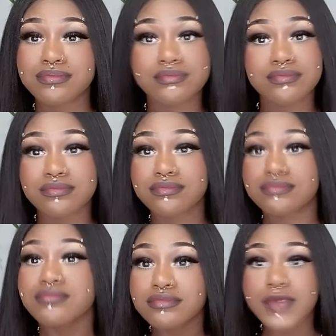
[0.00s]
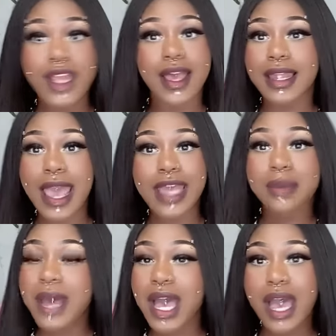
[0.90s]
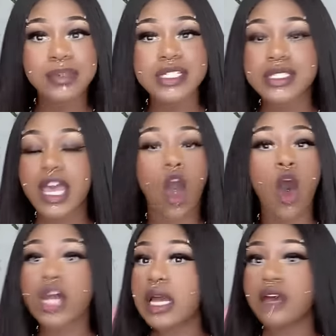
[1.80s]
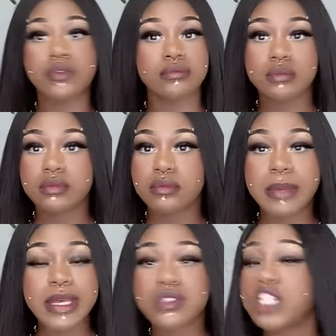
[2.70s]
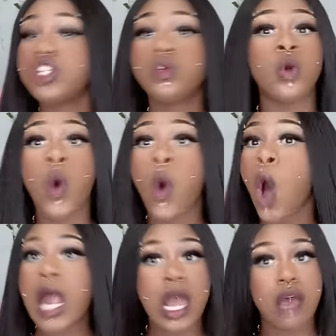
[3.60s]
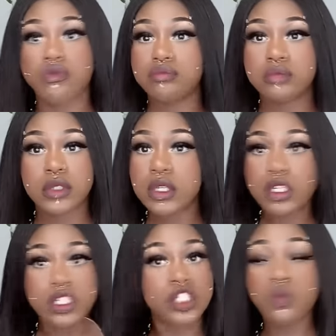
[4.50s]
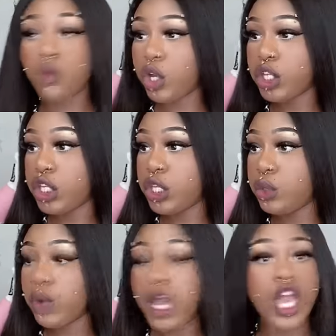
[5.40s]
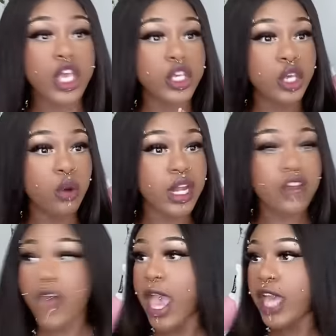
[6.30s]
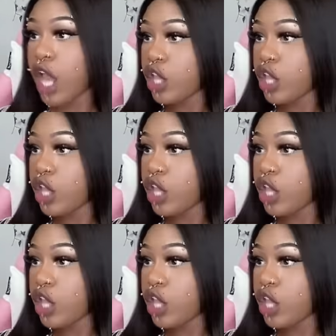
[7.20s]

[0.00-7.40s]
Mm, mm, line them up. She said, all of them. Mel said she want all of them. She want you. You get a fade.